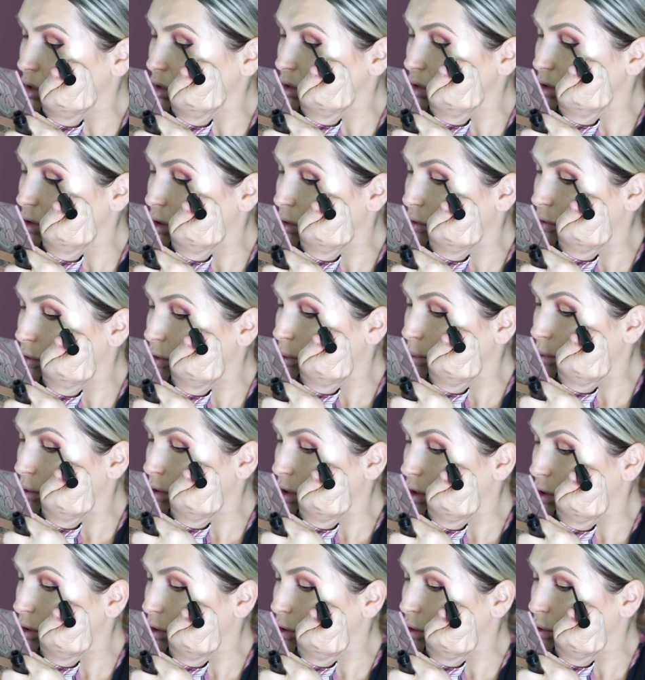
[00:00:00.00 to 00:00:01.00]
So if you want
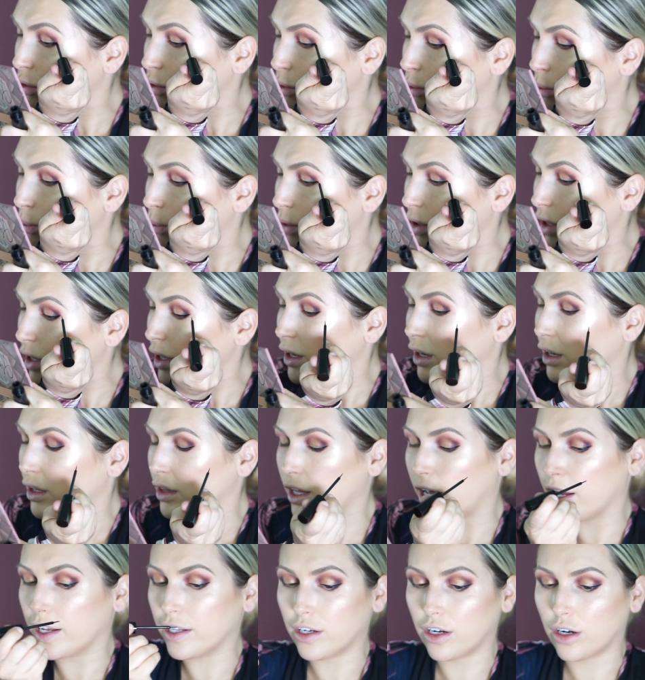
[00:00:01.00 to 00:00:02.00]
to do a wing
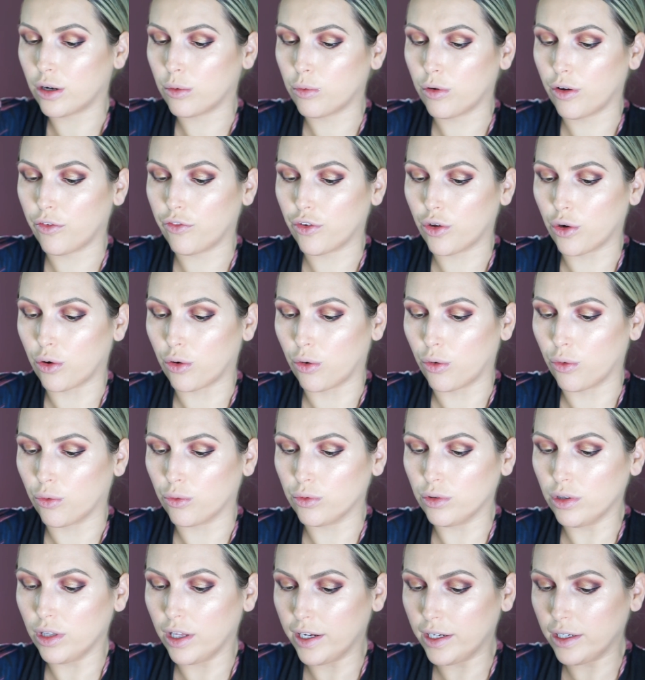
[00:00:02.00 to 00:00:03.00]
liner with your
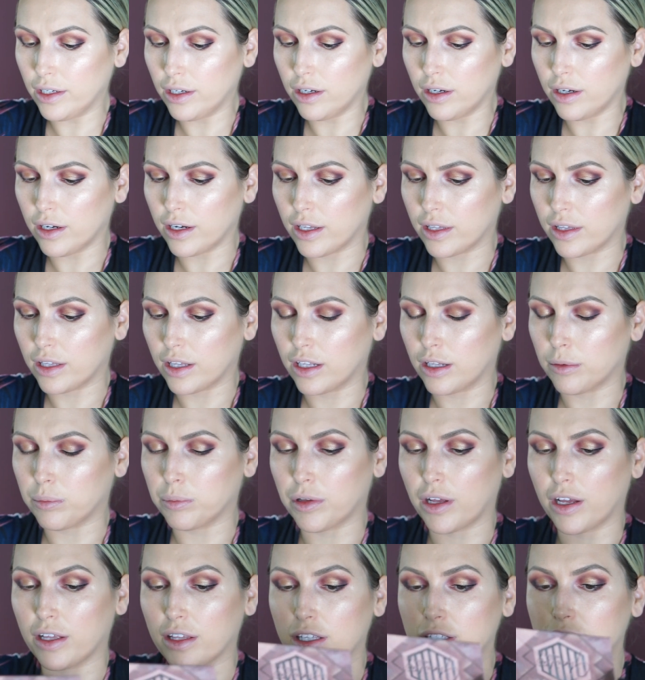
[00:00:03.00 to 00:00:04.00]
own liner and then
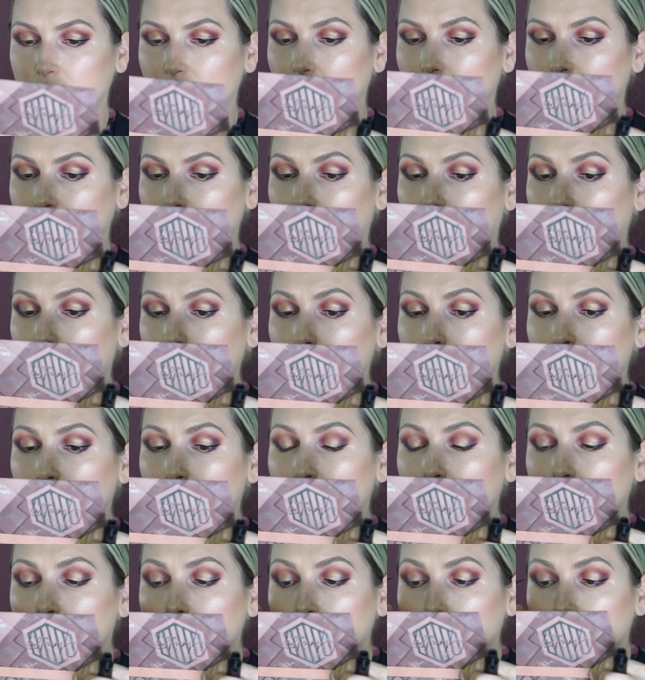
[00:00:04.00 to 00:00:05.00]
apply this on top,
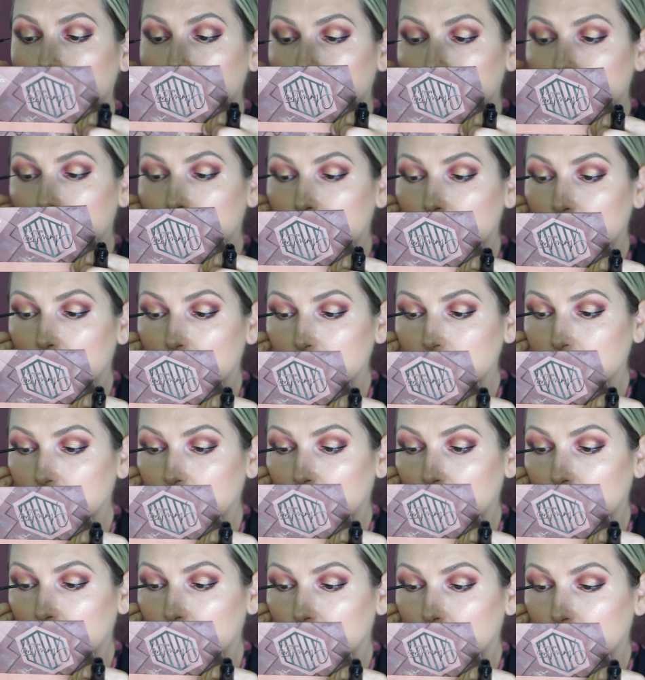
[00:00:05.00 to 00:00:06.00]
that's kind of